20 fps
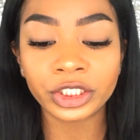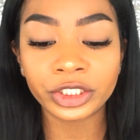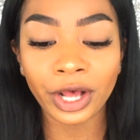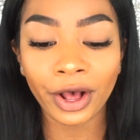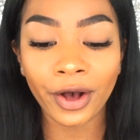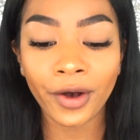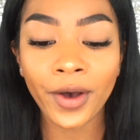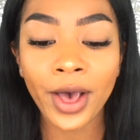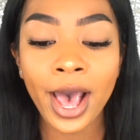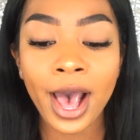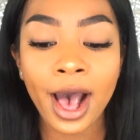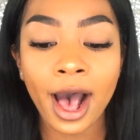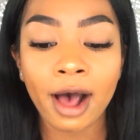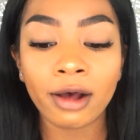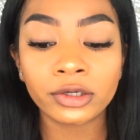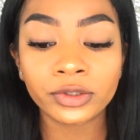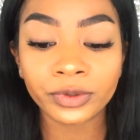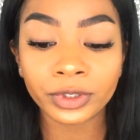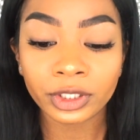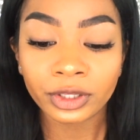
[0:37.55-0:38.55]
so
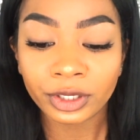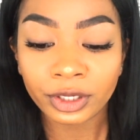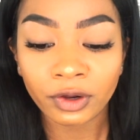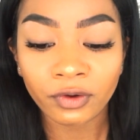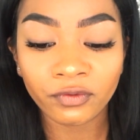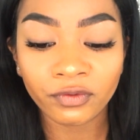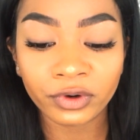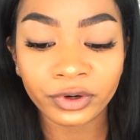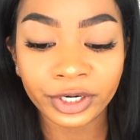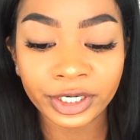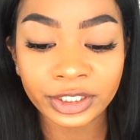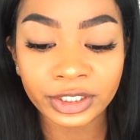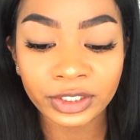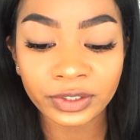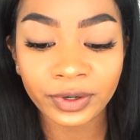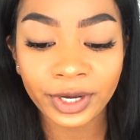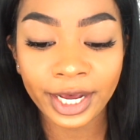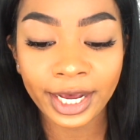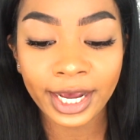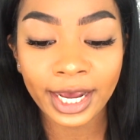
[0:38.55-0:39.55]
I was really looking forward
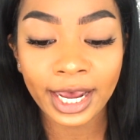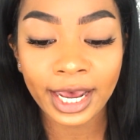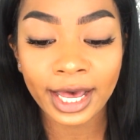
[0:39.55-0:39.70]
to it.